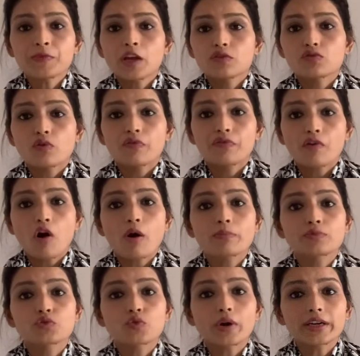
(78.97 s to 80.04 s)
So
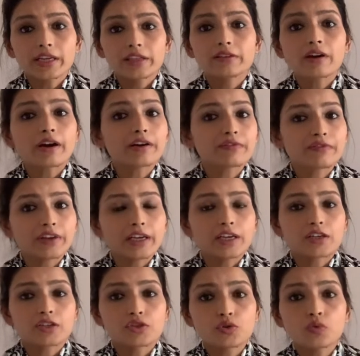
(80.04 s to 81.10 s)
from 23rd week
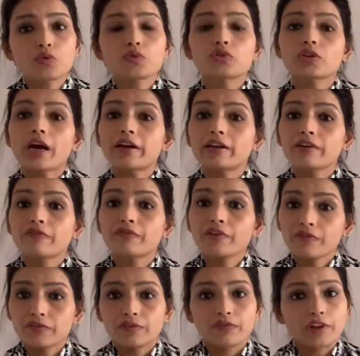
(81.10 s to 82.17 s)
to
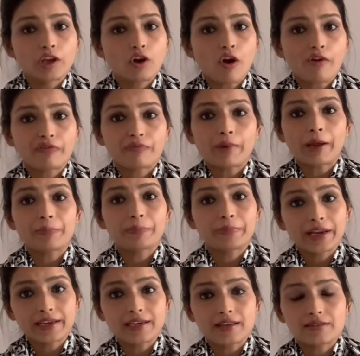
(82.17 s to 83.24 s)
35th week of my
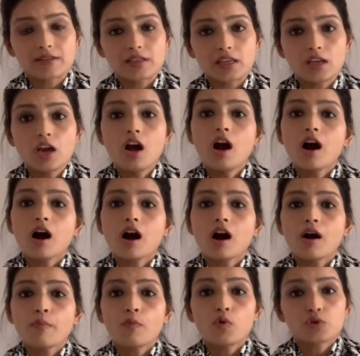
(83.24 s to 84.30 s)
pregnancy,
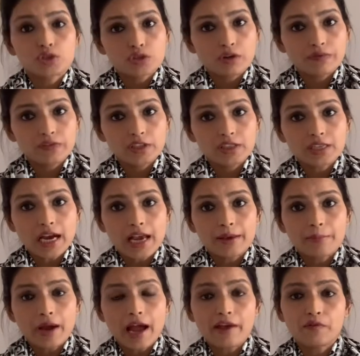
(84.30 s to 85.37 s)
most of the
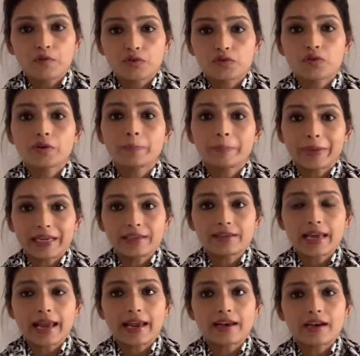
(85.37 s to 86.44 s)
time I was on bed
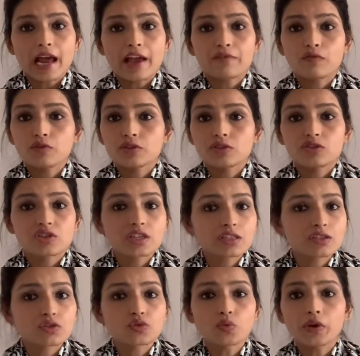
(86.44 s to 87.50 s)
and I was
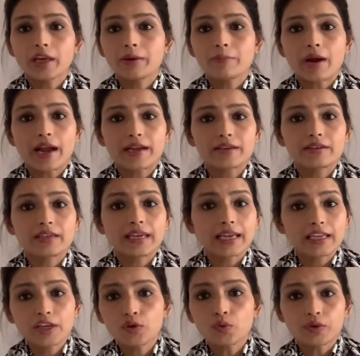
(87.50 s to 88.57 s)
just doing my
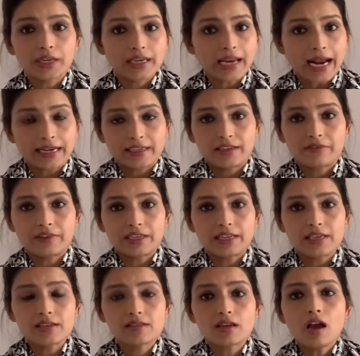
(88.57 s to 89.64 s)
daily routine
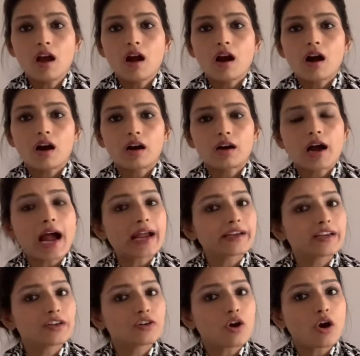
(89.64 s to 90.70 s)
activities. I
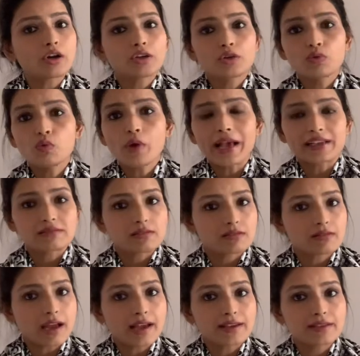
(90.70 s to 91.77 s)
did not do
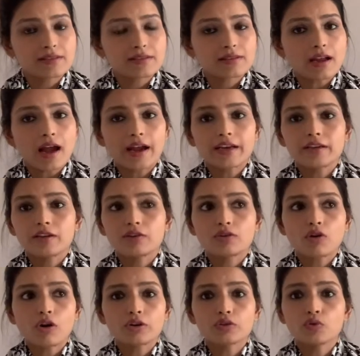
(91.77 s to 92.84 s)
exercise, I did
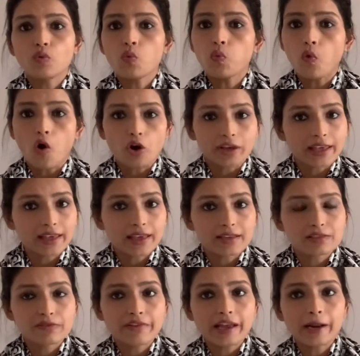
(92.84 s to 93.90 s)
not do walking
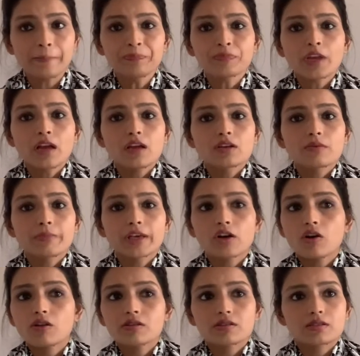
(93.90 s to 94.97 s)
as well,
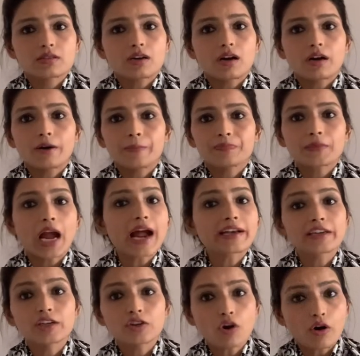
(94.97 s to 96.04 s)
because I
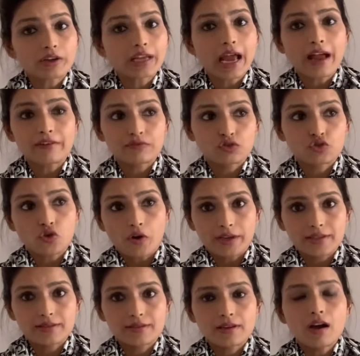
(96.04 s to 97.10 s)
did not have
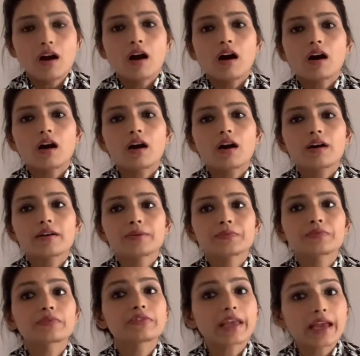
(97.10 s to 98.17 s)
choice.
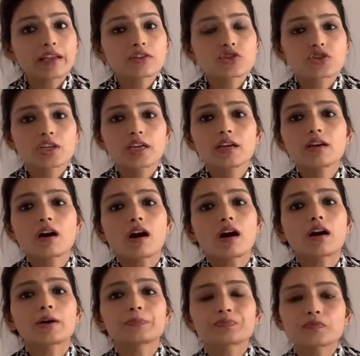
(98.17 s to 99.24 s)
Then she
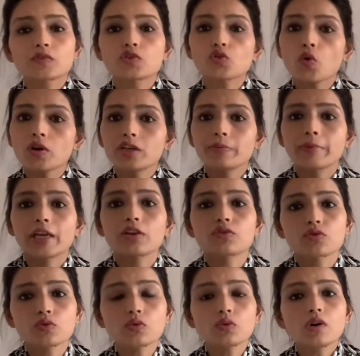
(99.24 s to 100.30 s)
told me
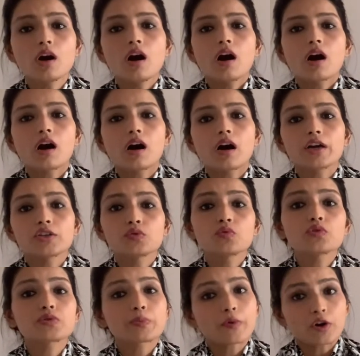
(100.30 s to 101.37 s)
to
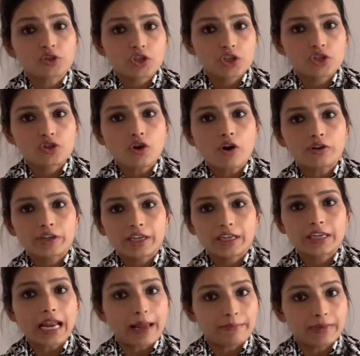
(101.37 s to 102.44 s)
use progesterone
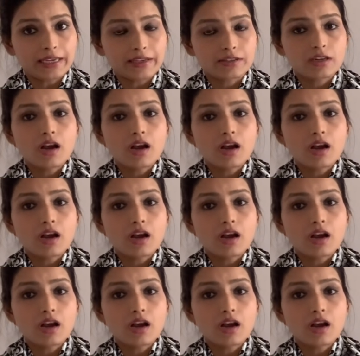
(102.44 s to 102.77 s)
tablet.